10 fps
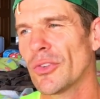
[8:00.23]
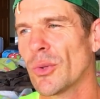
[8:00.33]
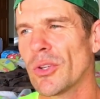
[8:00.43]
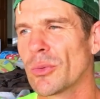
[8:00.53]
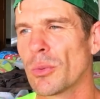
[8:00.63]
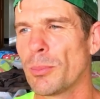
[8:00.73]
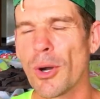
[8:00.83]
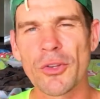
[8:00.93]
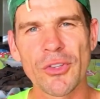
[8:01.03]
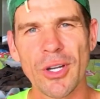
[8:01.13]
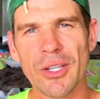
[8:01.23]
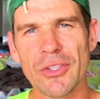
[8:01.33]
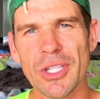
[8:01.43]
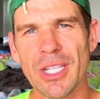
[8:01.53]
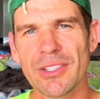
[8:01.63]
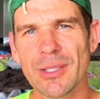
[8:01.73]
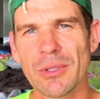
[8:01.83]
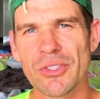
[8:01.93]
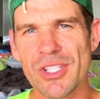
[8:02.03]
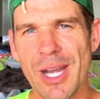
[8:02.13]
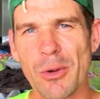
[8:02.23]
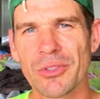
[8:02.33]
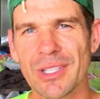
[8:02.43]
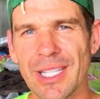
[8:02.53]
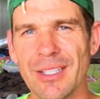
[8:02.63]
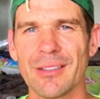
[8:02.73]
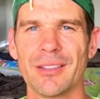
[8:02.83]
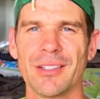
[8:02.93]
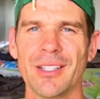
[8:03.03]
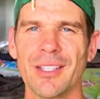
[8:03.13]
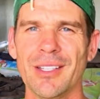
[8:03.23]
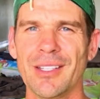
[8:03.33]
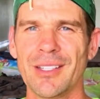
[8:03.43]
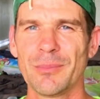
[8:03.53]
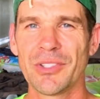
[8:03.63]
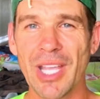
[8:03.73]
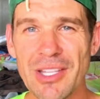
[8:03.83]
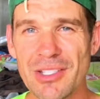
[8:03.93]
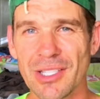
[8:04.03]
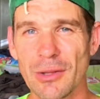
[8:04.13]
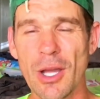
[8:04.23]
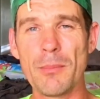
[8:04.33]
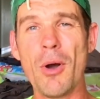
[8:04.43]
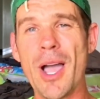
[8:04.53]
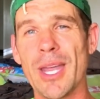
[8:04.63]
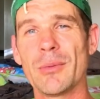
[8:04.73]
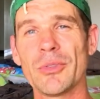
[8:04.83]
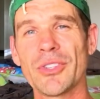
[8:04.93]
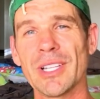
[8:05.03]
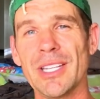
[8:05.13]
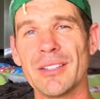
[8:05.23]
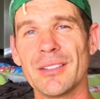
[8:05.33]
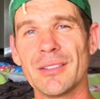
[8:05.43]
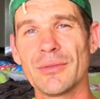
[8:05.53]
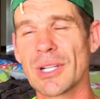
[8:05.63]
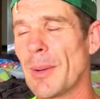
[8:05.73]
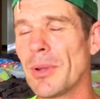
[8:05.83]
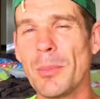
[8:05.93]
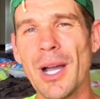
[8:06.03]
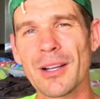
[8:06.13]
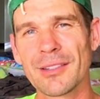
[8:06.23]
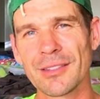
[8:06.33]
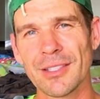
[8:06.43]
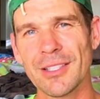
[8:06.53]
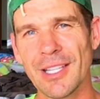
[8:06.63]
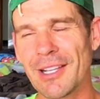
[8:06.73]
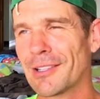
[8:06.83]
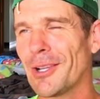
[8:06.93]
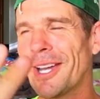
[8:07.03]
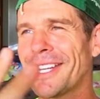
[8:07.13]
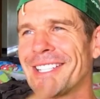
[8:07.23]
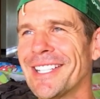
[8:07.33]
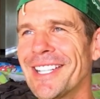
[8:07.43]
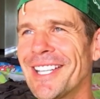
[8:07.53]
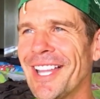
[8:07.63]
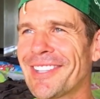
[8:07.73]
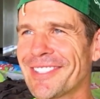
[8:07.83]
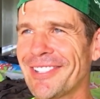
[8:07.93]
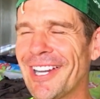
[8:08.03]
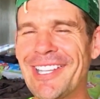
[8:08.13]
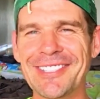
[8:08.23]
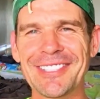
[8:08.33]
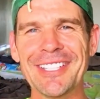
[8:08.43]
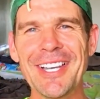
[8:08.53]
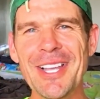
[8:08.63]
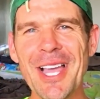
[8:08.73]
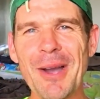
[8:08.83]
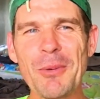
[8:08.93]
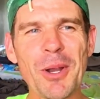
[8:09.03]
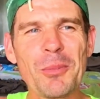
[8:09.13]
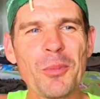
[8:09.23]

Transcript: there's all these little bot sites. You can get someone's channel deleted, potentially. Like mine was deleted for a couple of bucks. That's crazy. I mean,